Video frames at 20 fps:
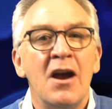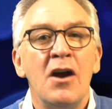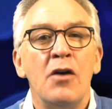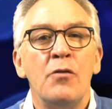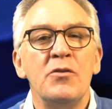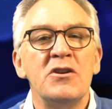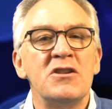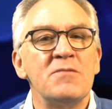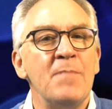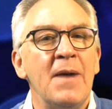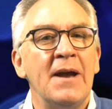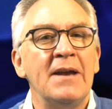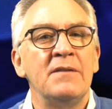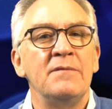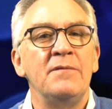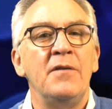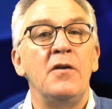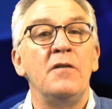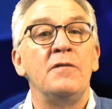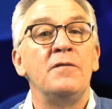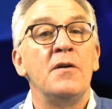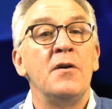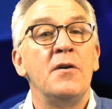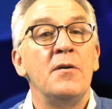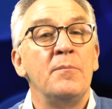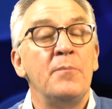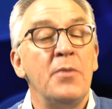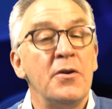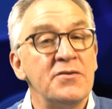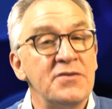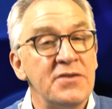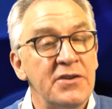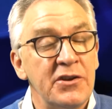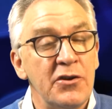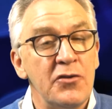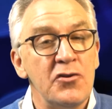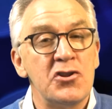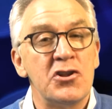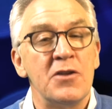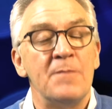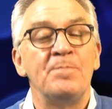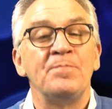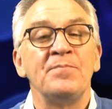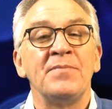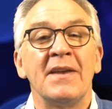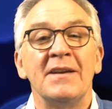which may involve persecution,